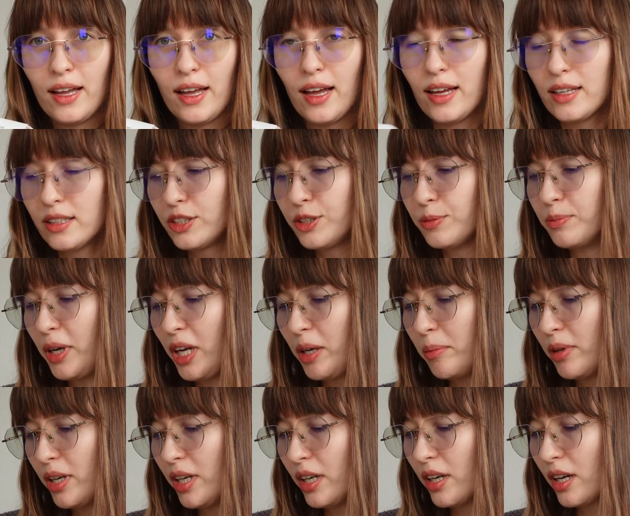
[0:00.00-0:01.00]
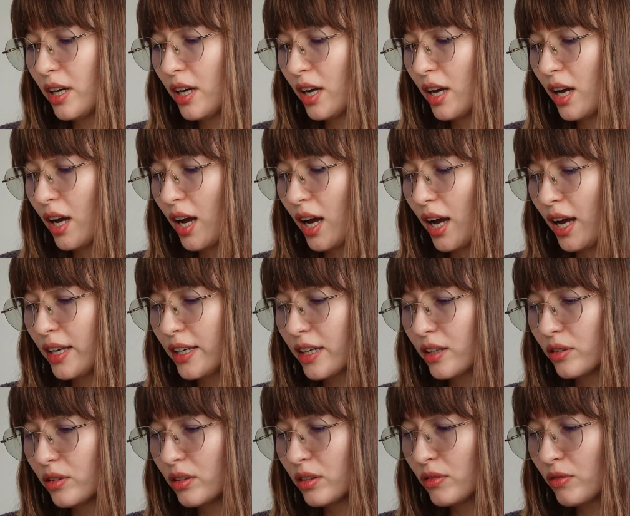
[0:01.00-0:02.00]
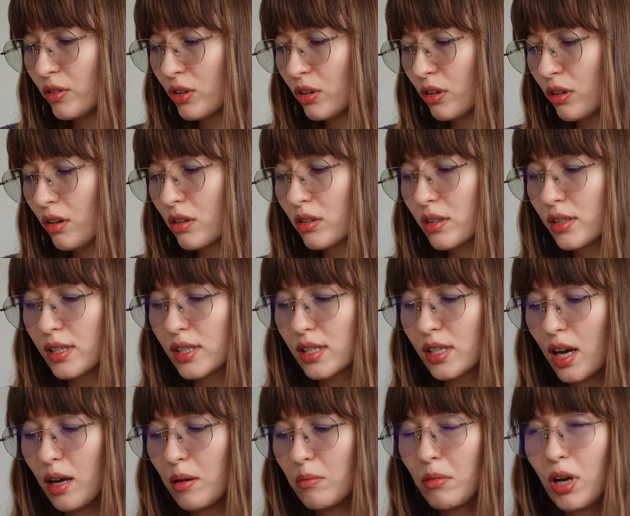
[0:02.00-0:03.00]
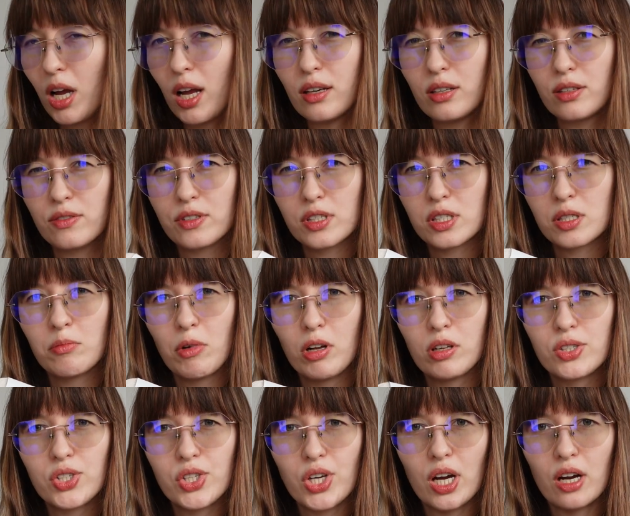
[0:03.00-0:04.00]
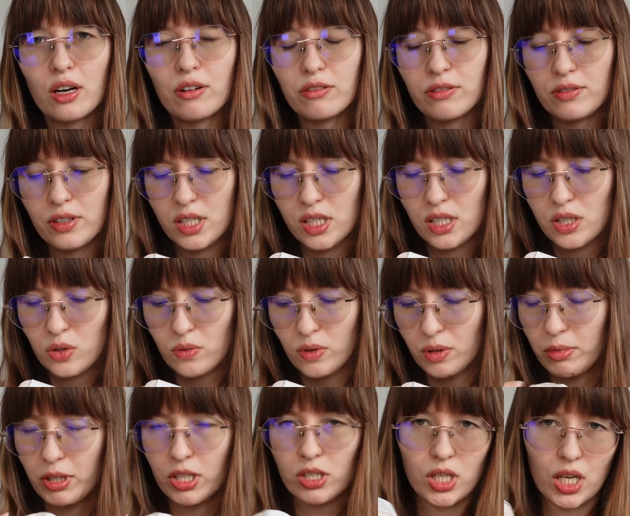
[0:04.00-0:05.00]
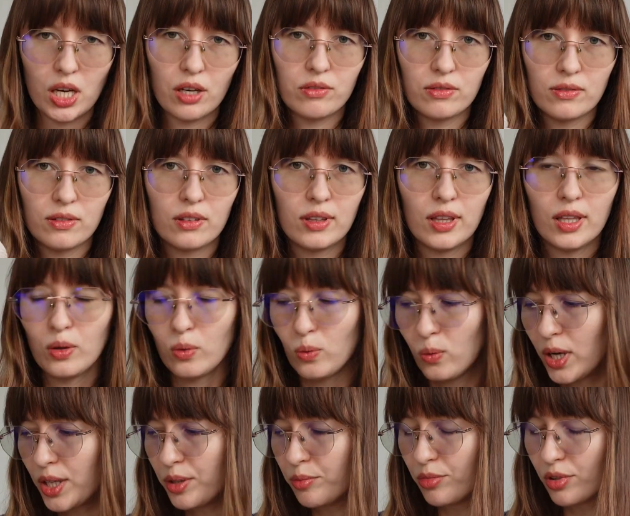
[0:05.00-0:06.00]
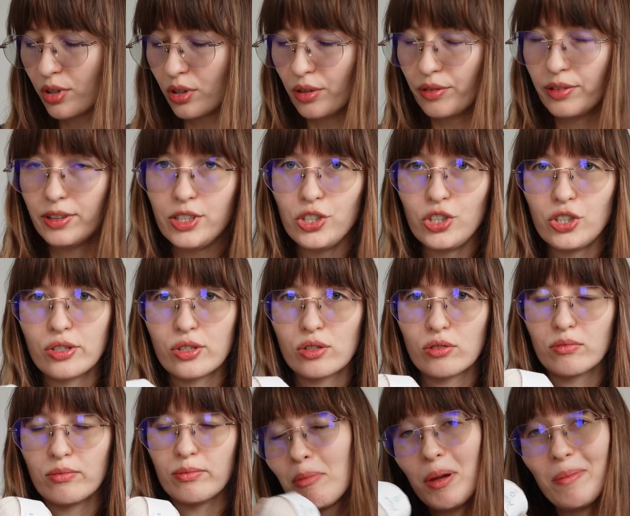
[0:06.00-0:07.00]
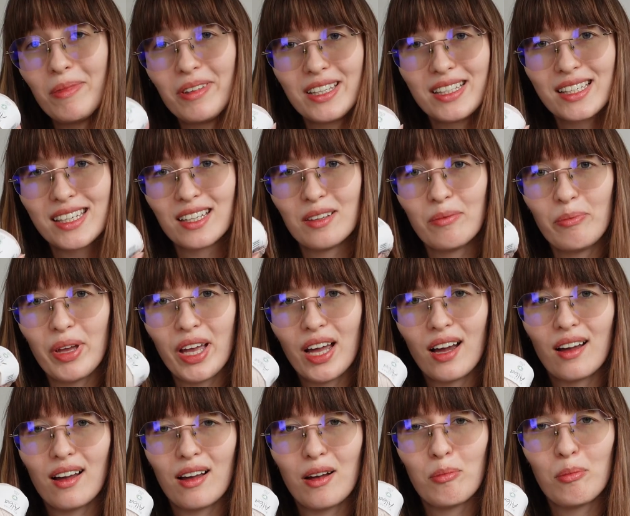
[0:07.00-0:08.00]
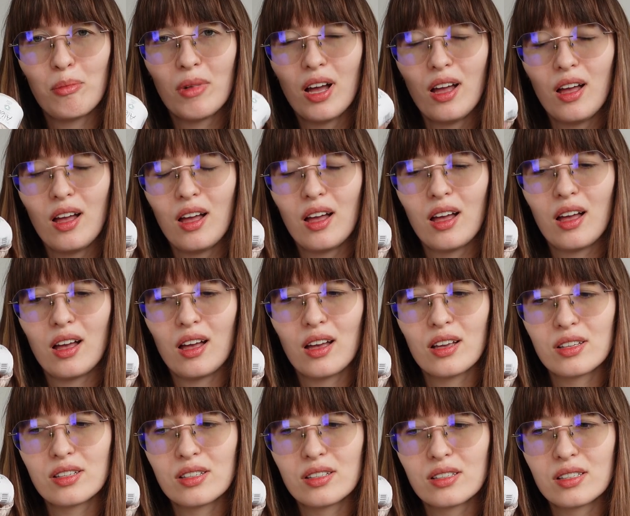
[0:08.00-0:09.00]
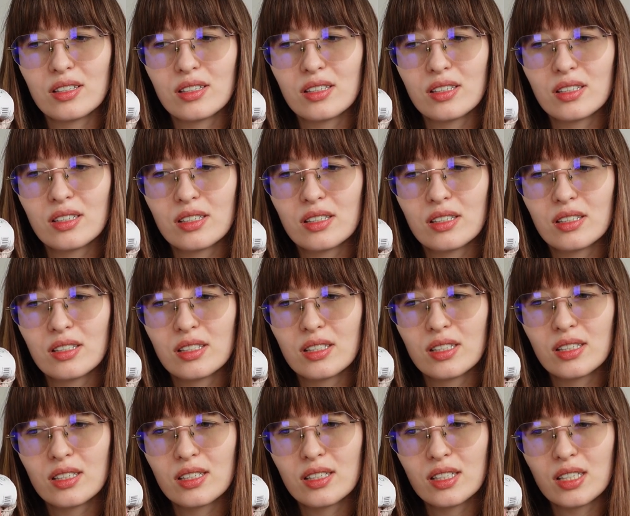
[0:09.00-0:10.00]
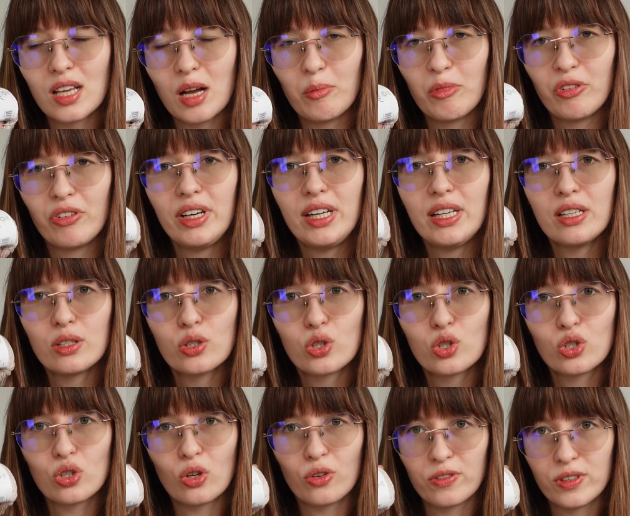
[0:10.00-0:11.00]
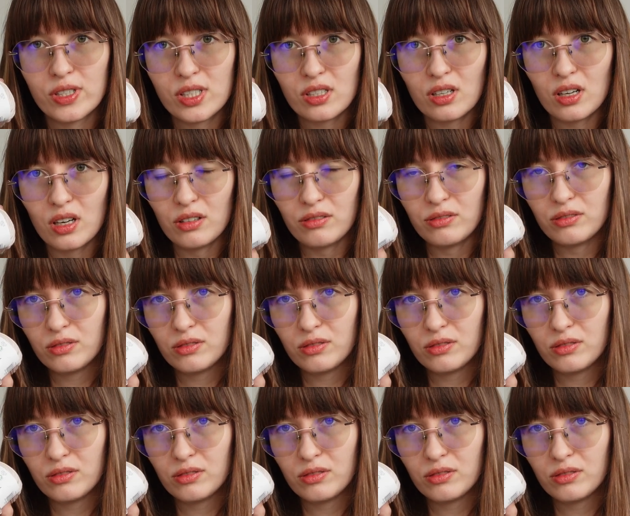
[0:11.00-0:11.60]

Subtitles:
And maybe I can work on some kind of small scarf with this one because I have only one ball of each, so maybe this can become a summery Sophie scarf.